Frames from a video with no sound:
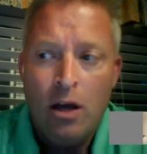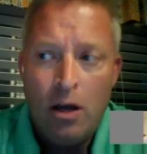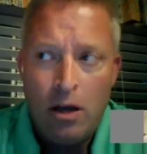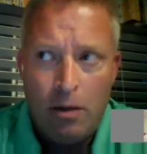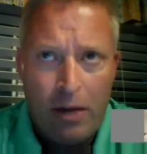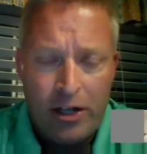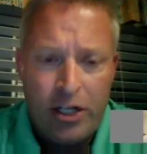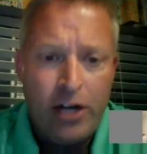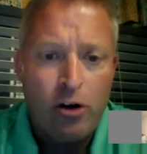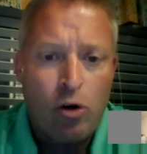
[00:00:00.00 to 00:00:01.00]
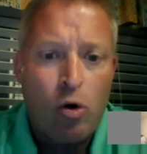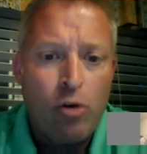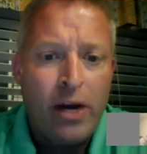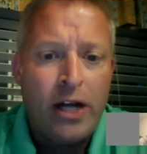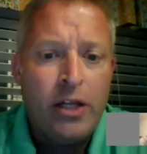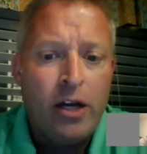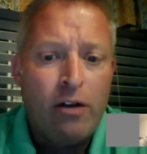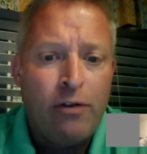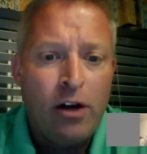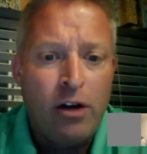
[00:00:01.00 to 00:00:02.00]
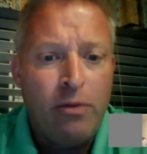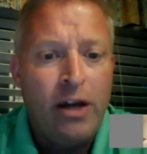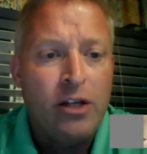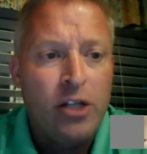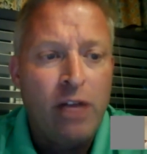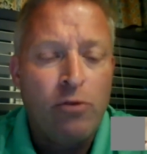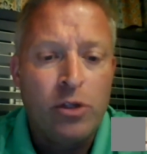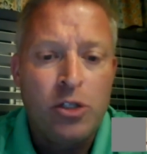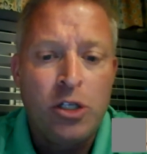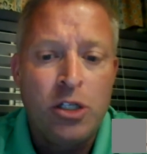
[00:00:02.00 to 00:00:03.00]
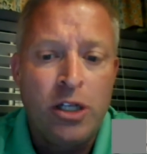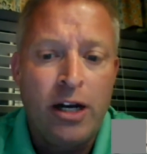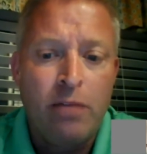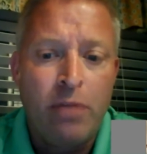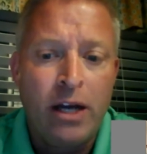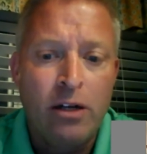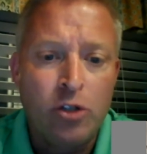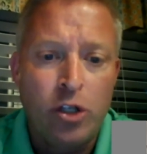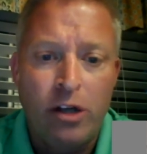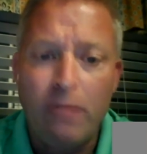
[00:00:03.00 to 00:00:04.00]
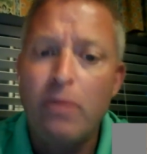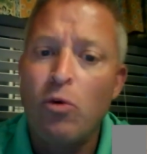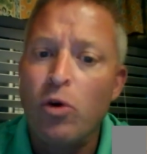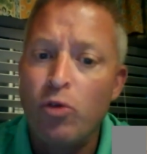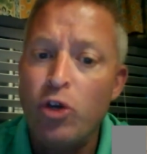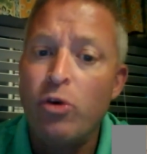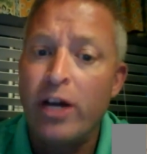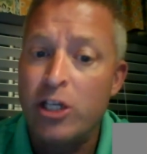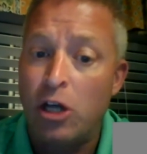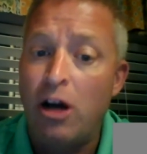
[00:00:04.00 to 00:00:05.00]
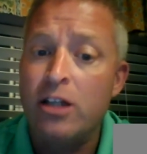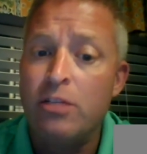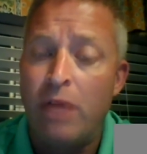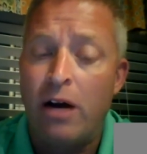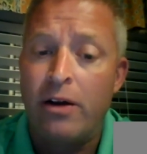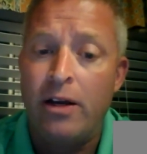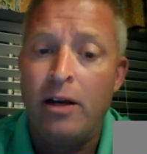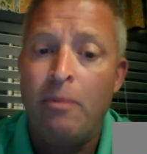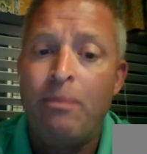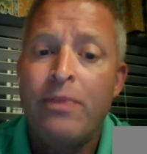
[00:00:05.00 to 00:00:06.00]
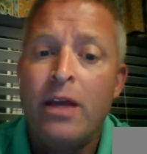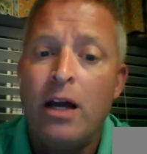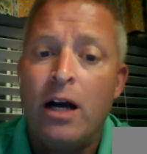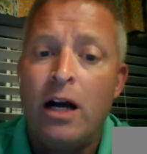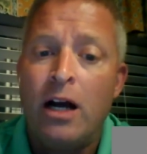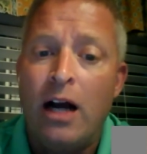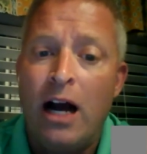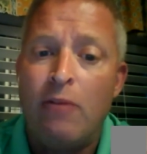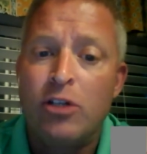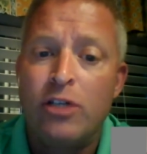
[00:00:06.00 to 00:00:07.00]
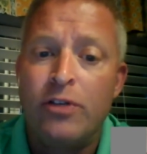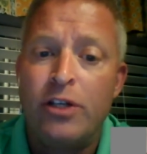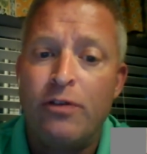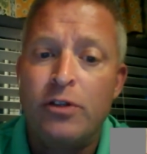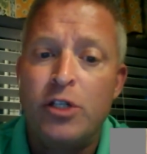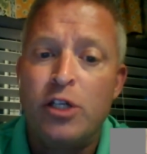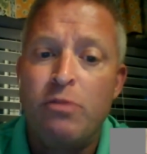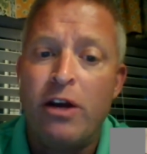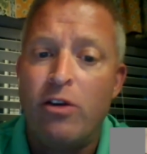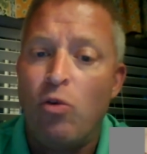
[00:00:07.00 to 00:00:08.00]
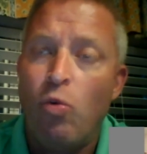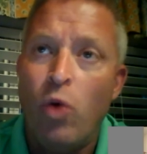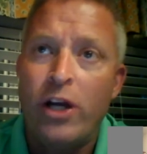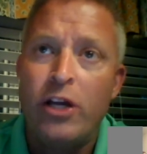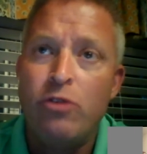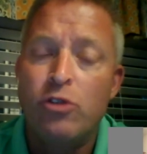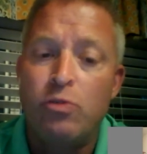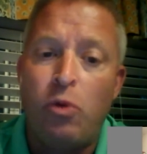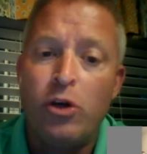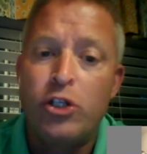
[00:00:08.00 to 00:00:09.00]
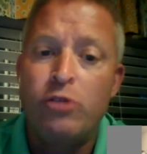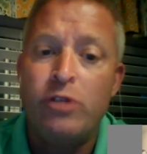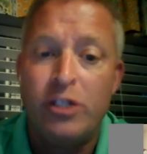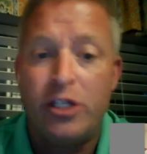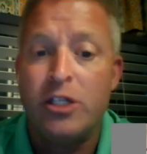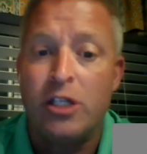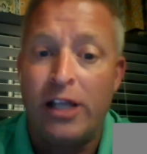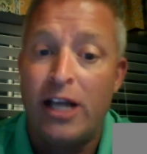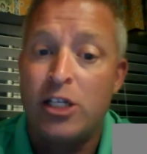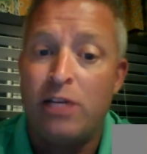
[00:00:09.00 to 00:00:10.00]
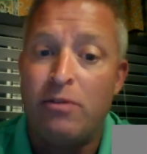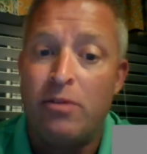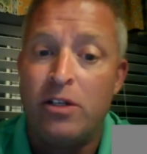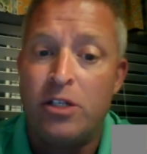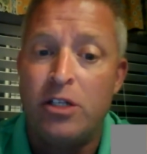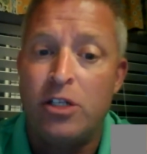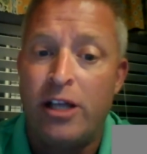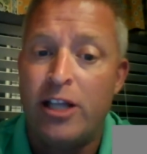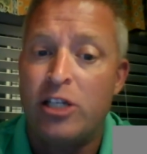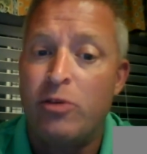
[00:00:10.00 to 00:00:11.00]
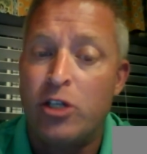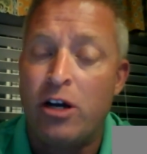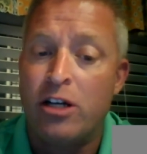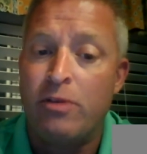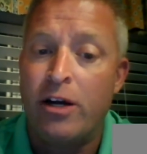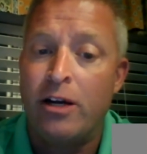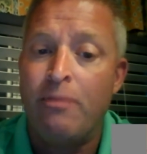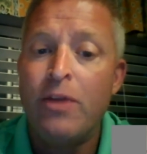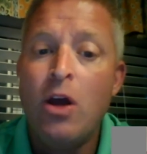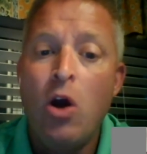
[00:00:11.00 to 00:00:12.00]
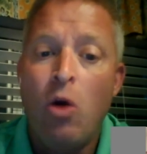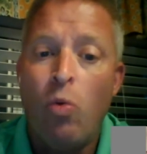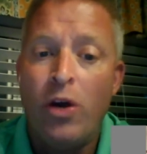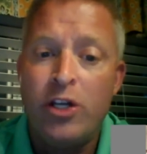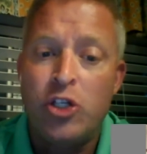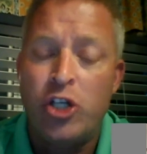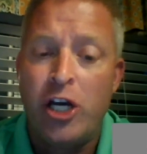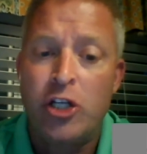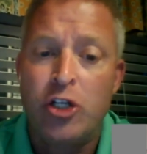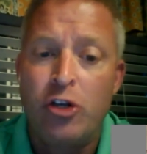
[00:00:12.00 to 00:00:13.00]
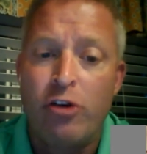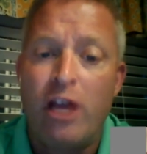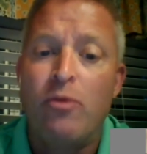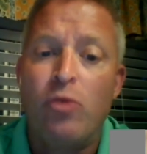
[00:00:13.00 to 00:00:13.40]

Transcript: a 10-year quarterback in the NFL. He made his name with the Cincinnati Bengals. And I remember when you and I talked about him, how much of a difference he's made in you. What can you point to since the last couple of months, since the last time we talked about him, what he's changed in your game and what he's